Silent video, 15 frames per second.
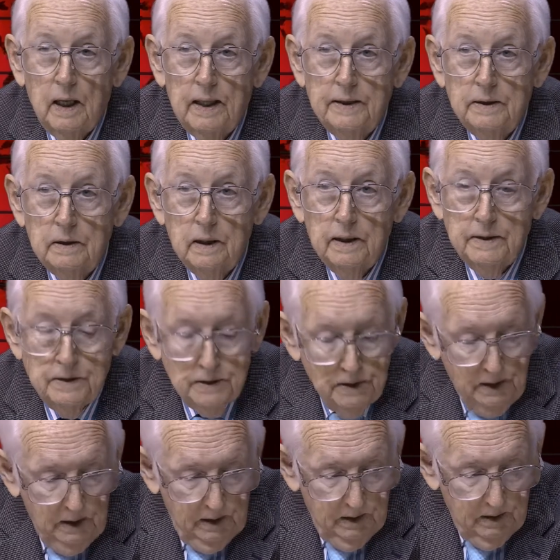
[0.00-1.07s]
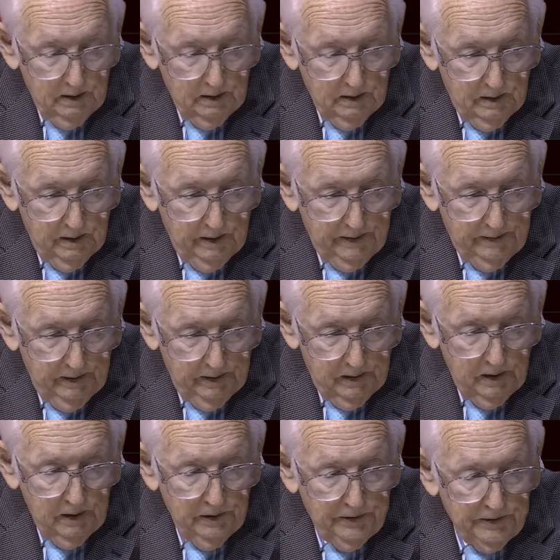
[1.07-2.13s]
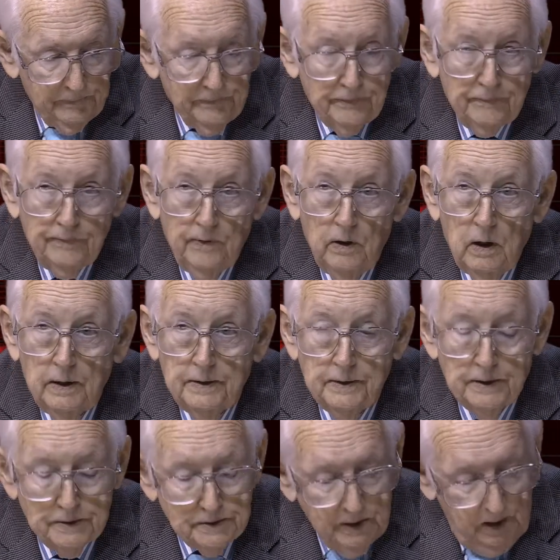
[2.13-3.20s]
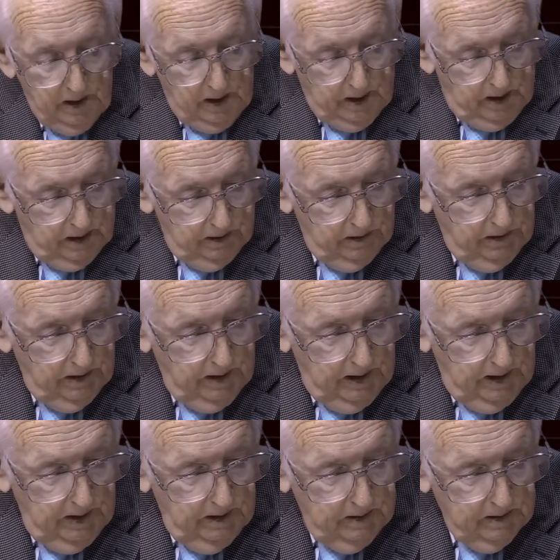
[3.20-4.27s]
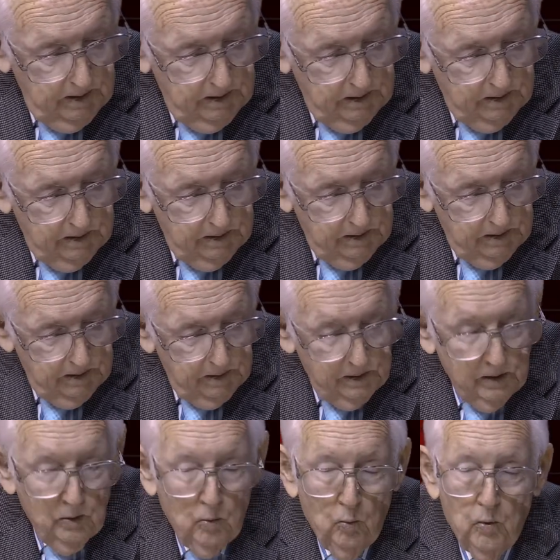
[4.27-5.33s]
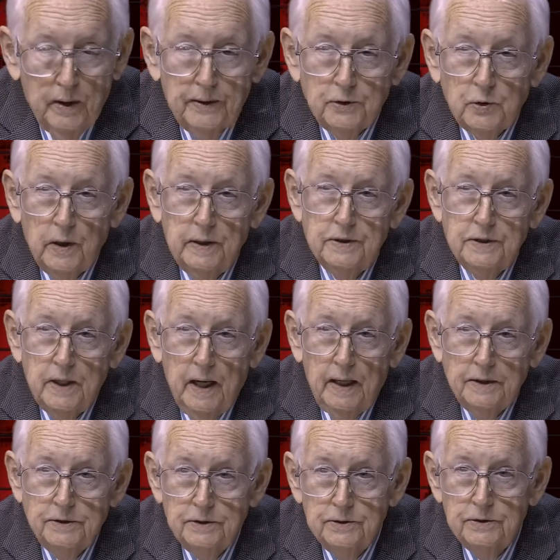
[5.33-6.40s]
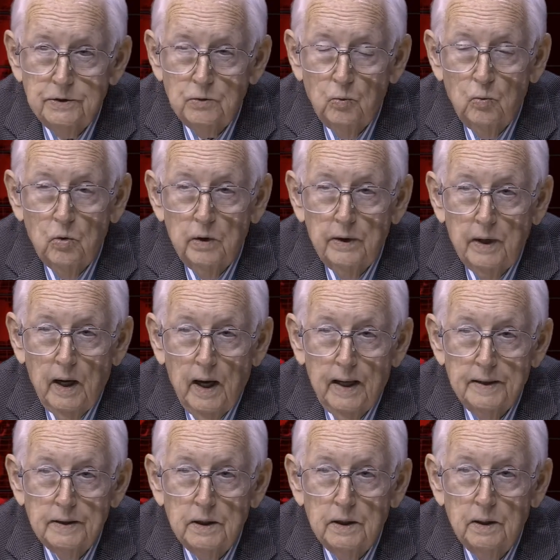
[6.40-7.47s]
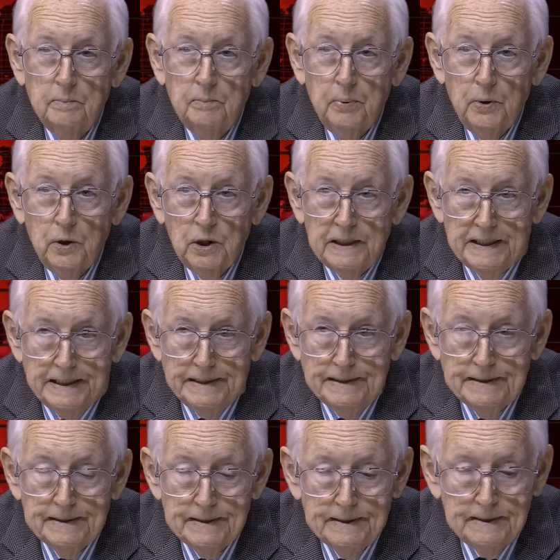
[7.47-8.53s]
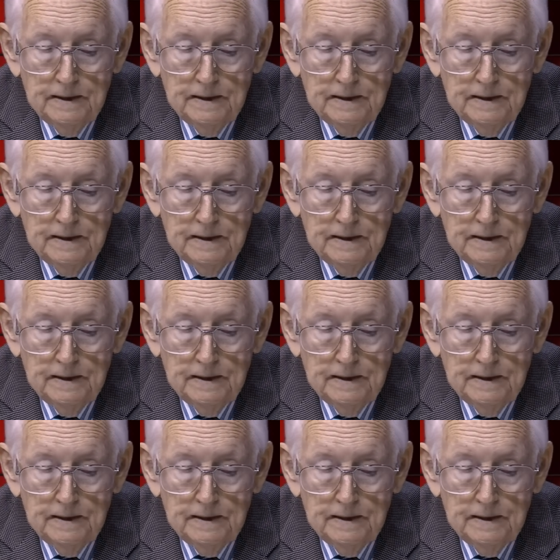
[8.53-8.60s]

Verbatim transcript: I, I see a, a little different flaw in this. The when transactions were not complete,